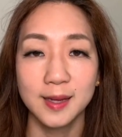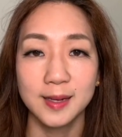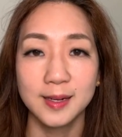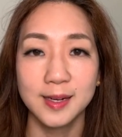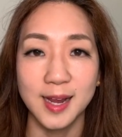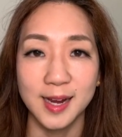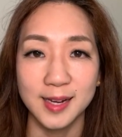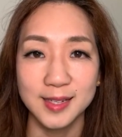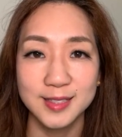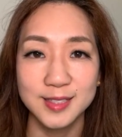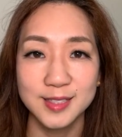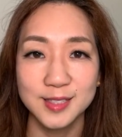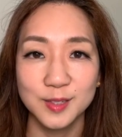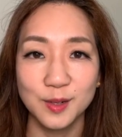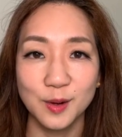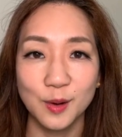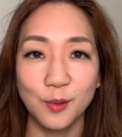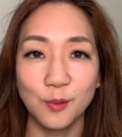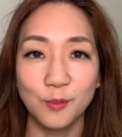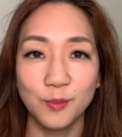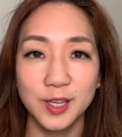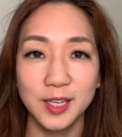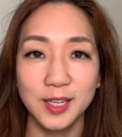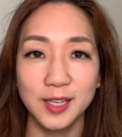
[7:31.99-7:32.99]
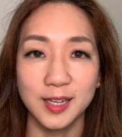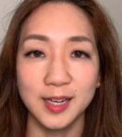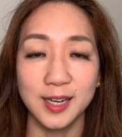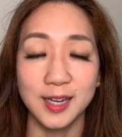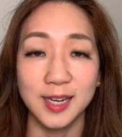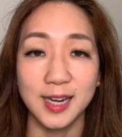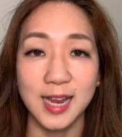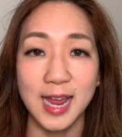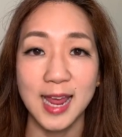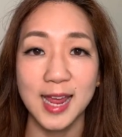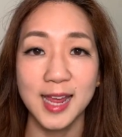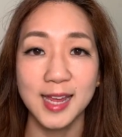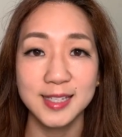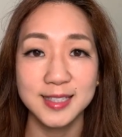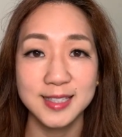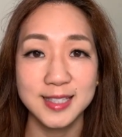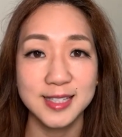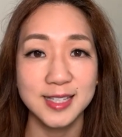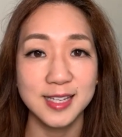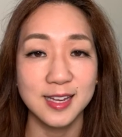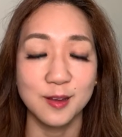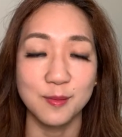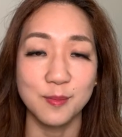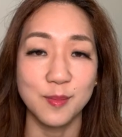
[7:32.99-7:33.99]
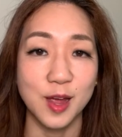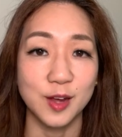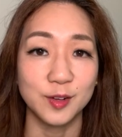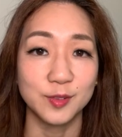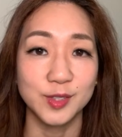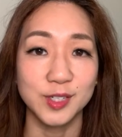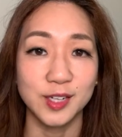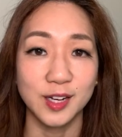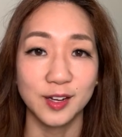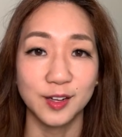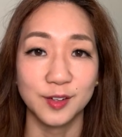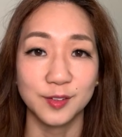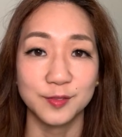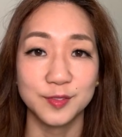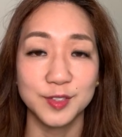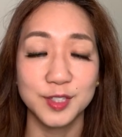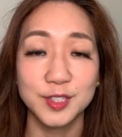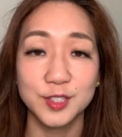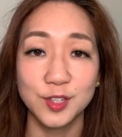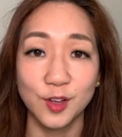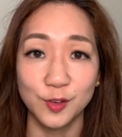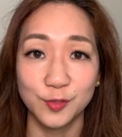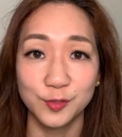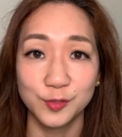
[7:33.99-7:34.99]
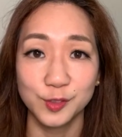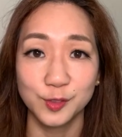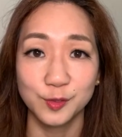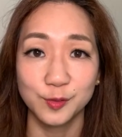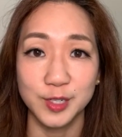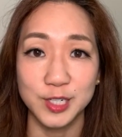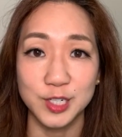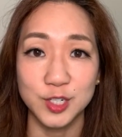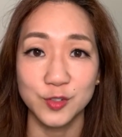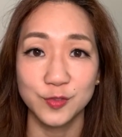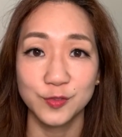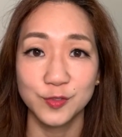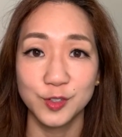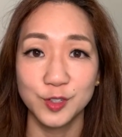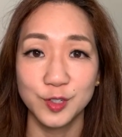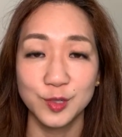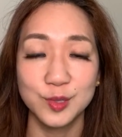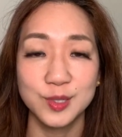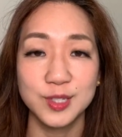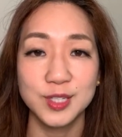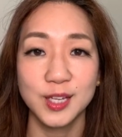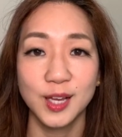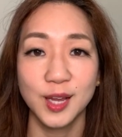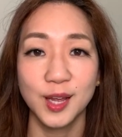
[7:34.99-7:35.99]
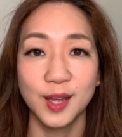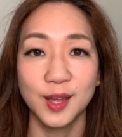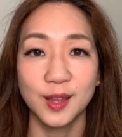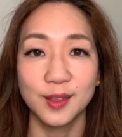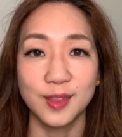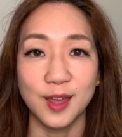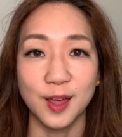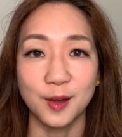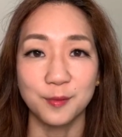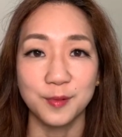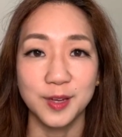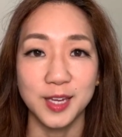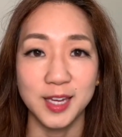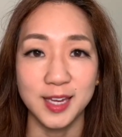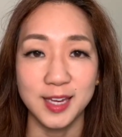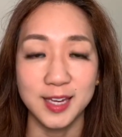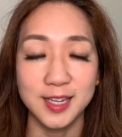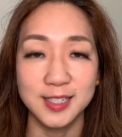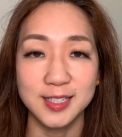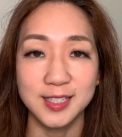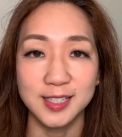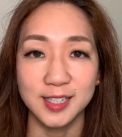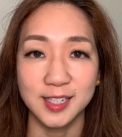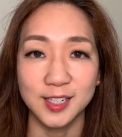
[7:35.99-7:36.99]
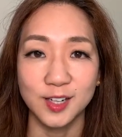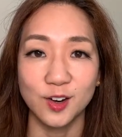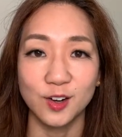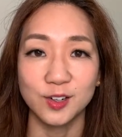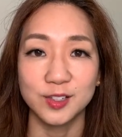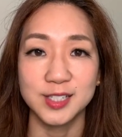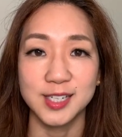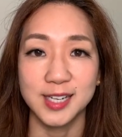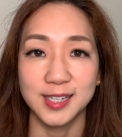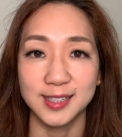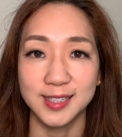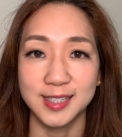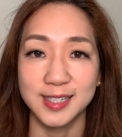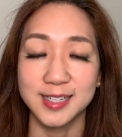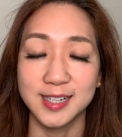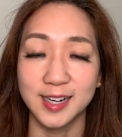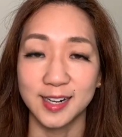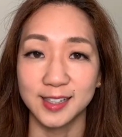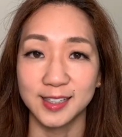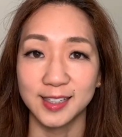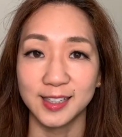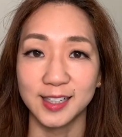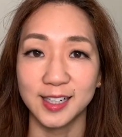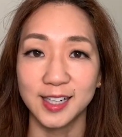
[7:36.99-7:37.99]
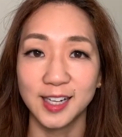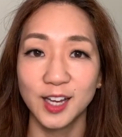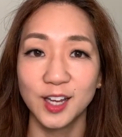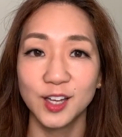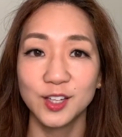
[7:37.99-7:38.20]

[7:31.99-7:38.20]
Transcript: Next, we can enhance the amount of sulfur-rich foods that we eat in our daily diet.